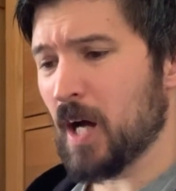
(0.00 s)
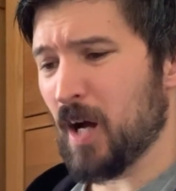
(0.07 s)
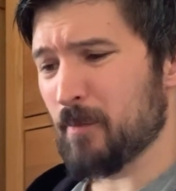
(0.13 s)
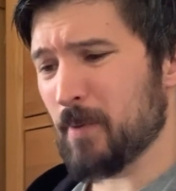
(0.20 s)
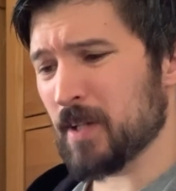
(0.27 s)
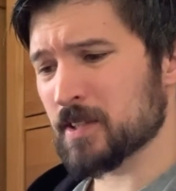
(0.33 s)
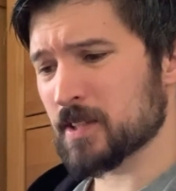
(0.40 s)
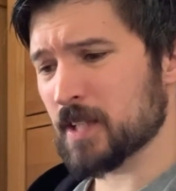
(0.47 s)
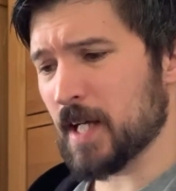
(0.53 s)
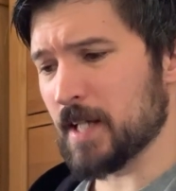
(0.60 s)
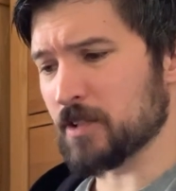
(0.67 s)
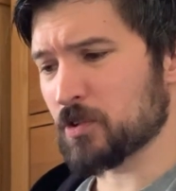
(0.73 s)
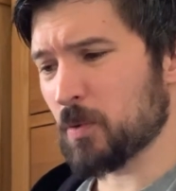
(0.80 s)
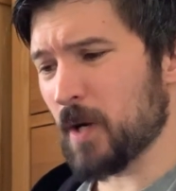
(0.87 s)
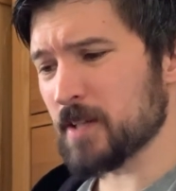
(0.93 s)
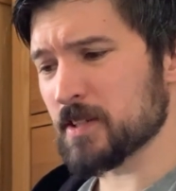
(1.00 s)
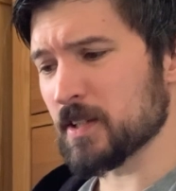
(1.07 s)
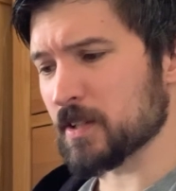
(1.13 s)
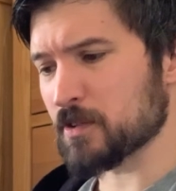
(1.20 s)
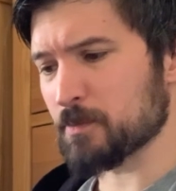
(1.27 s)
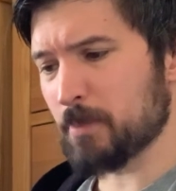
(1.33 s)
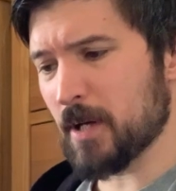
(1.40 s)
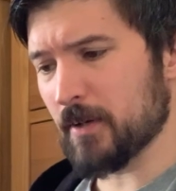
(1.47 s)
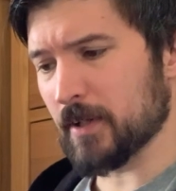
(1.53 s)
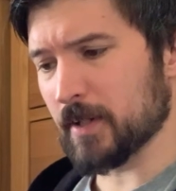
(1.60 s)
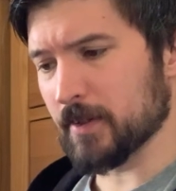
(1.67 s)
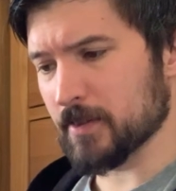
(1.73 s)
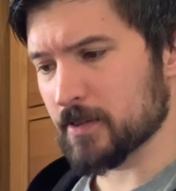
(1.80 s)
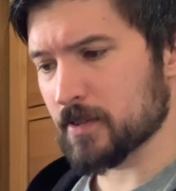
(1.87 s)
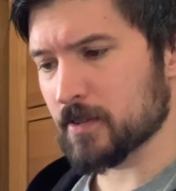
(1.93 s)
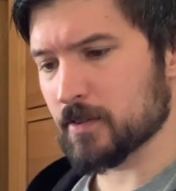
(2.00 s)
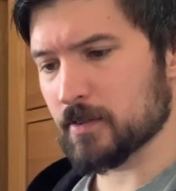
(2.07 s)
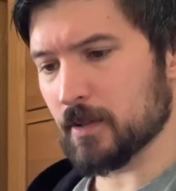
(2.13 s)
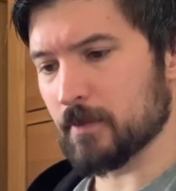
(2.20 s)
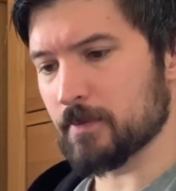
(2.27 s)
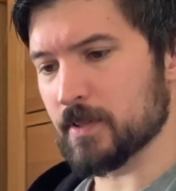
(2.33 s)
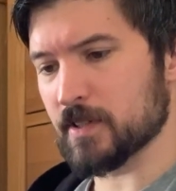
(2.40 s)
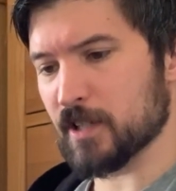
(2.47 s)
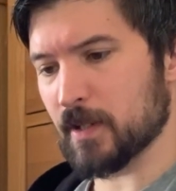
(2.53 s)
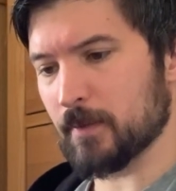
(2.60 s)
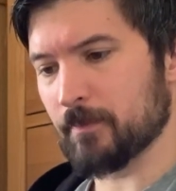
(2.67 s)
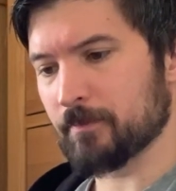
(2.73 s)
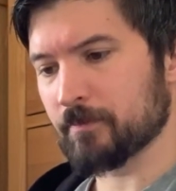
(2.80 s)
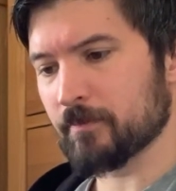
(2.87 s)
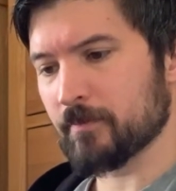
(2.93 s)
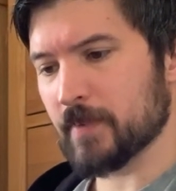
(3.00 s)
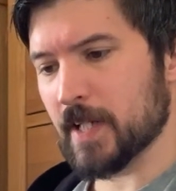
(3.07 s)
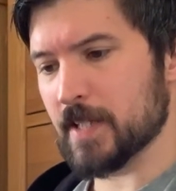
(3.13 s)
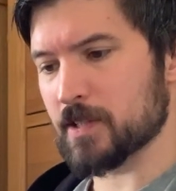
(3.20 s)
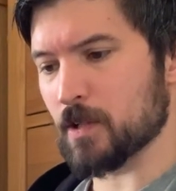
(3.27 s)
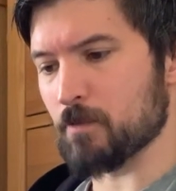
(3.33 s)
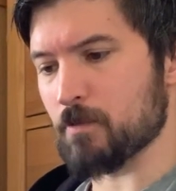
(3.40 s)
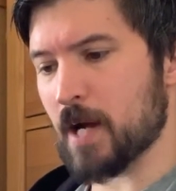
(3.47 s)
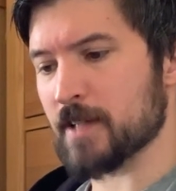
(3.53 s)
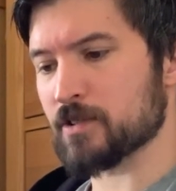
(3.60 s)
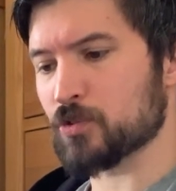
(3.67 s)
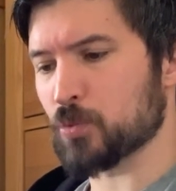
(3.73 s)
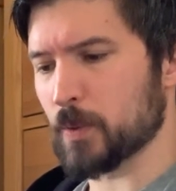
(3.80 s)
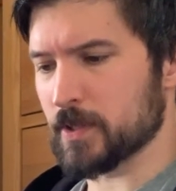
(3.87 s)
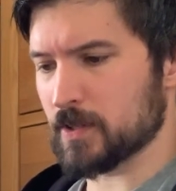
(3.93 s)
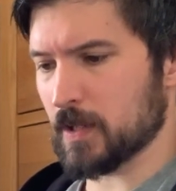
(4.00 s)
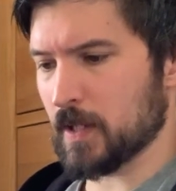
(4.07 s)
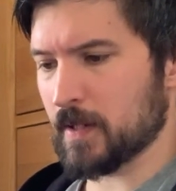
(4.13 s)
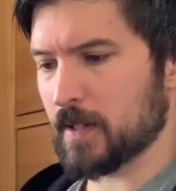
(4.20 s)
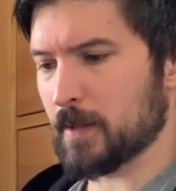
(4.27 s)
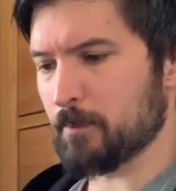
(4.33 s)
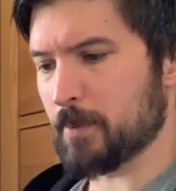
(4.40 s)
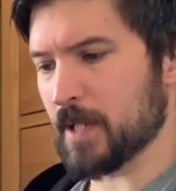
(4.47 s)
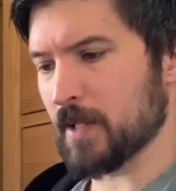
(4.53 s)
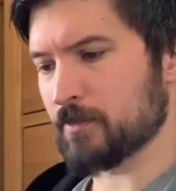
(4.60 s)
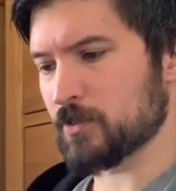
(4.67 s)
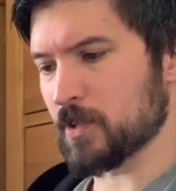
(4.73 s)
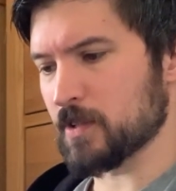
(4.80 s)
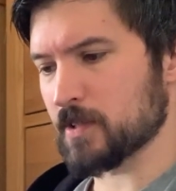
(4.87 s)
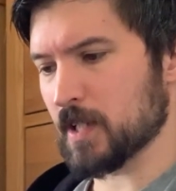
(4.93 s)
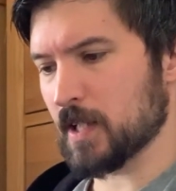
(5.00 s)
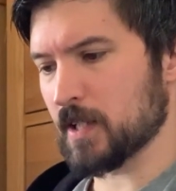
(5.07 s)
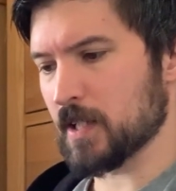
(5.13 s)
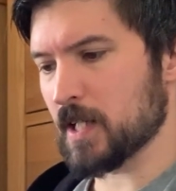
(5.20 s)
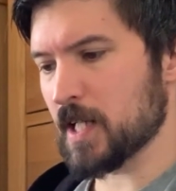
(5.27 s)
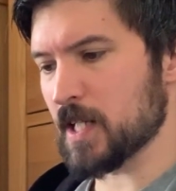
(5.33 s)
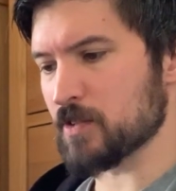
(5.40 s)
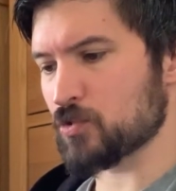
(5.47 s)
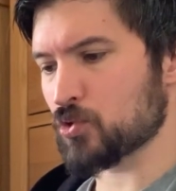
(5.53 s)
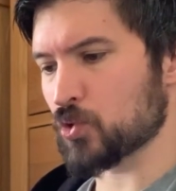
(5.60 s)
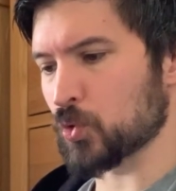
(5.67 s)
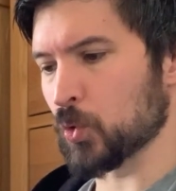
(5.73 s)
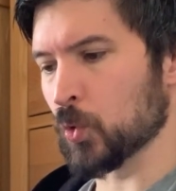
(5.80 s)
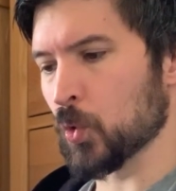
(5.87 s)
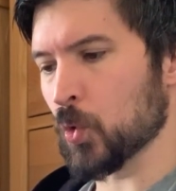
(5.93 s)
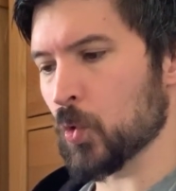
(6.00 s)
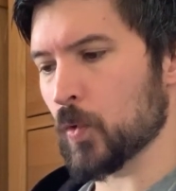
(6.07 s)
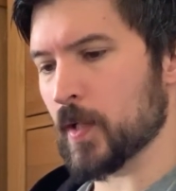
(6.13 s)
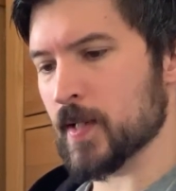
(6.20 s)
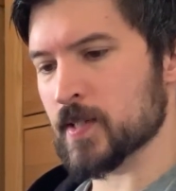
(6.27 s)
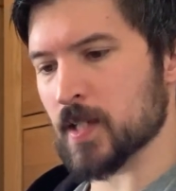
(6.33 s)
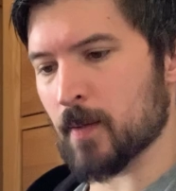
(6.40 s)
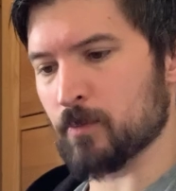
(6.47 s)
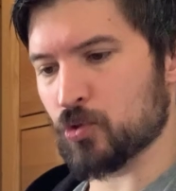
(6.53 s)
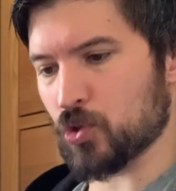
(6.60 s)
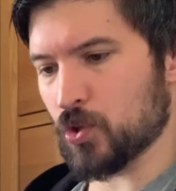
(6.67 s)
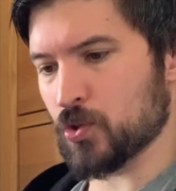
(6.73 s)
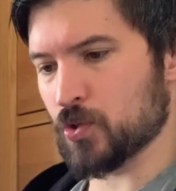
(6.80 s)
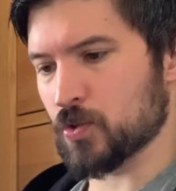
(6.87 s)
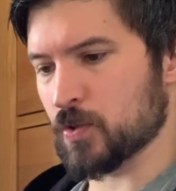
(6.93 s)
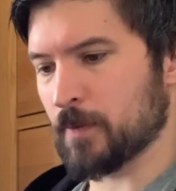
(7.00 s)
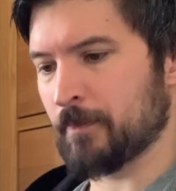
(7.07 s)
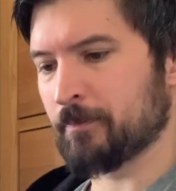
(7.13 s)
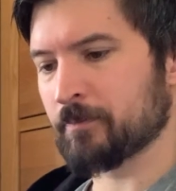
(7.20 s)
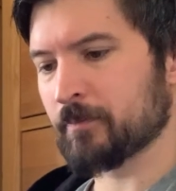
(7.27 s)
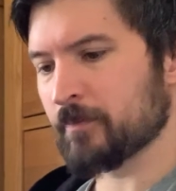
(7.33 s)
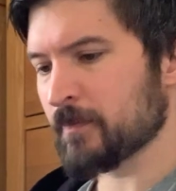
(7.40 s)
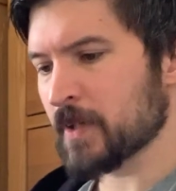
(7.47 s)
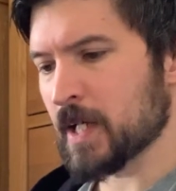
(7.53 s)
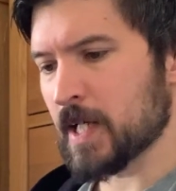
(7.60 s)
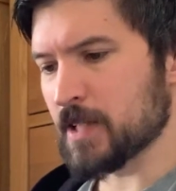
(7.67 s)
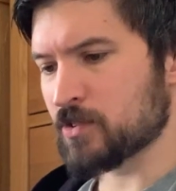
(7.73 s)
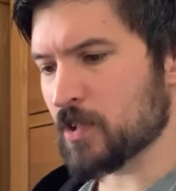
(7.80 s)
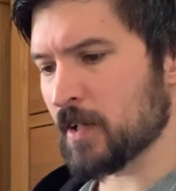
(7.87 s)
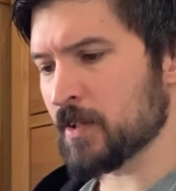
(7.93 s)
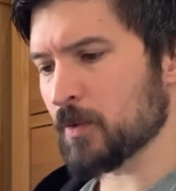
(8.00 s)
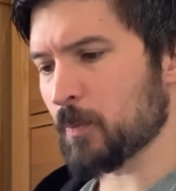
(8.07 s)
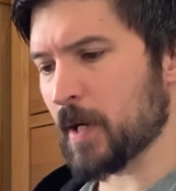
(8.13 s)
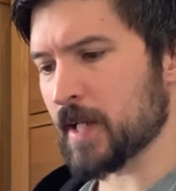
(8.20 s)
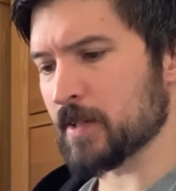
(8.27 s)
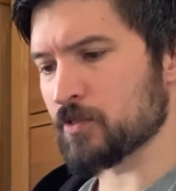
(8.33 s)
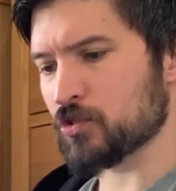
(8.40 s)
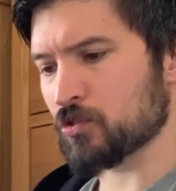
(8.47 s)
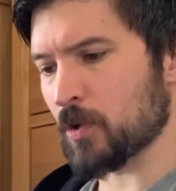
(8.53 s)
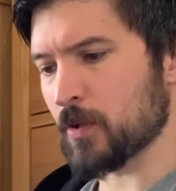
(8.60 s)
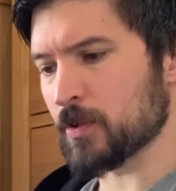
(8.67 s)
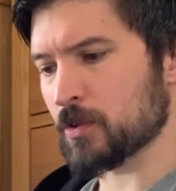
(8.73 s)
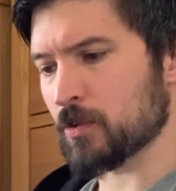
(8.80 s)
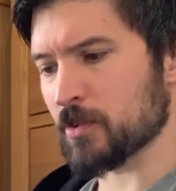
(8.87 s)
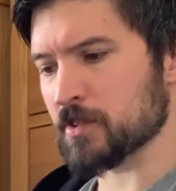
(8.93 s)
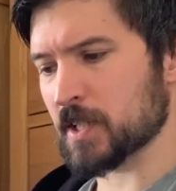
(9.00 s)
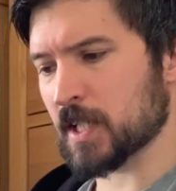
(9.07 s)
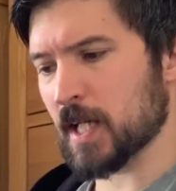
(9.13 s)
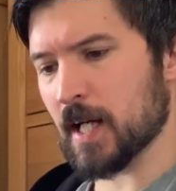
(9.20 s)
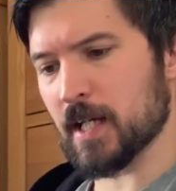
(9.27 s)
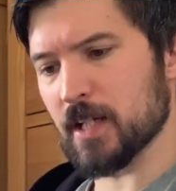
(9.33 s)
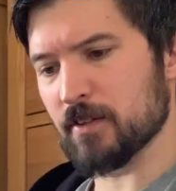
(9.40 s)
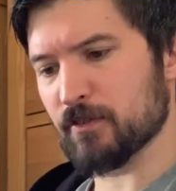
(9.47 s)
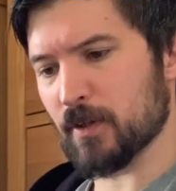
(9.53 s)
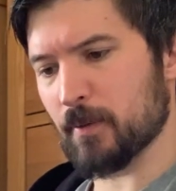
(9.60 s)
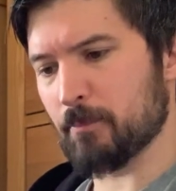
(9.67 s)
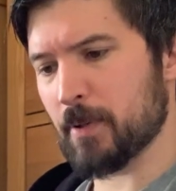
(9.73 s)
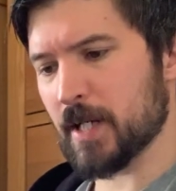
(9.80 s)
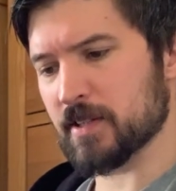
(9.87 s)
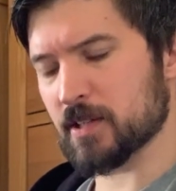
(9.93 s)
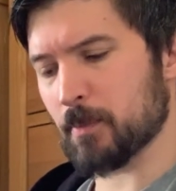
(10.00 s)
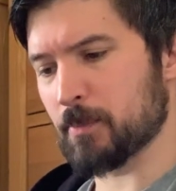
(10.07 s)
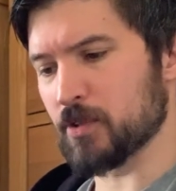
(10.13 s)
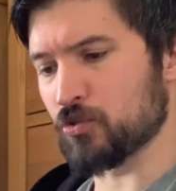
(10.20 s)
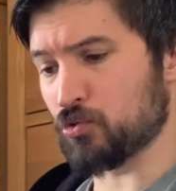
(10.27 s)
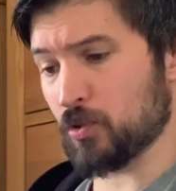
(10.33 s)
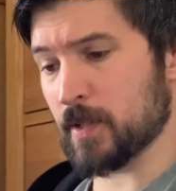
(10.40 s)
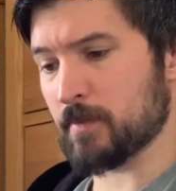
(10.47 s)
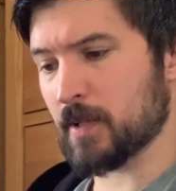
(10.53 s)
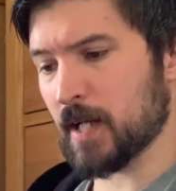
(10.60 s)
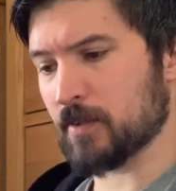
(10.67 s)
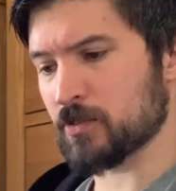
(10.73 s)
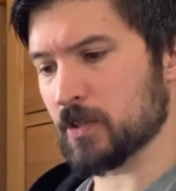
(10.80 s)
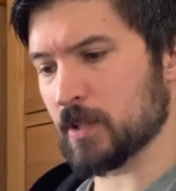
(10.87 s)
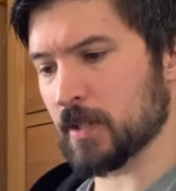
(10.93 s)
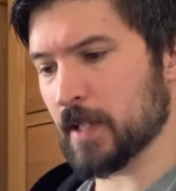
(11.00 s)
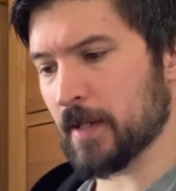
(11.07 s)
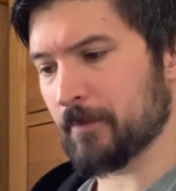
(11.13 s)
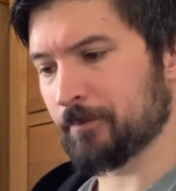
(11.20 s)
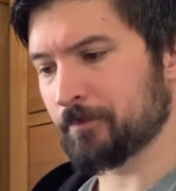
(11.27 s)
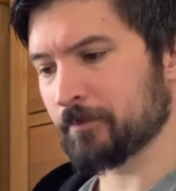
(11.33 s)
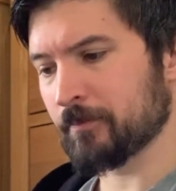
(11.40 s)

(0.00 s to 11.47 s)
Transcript: "I must say it's quite an experience," Sophie said. "It's a raz twizzler," the BFG said. "It's glorious umptious." He turned away and strode across the cave and picked up his dream-catching net.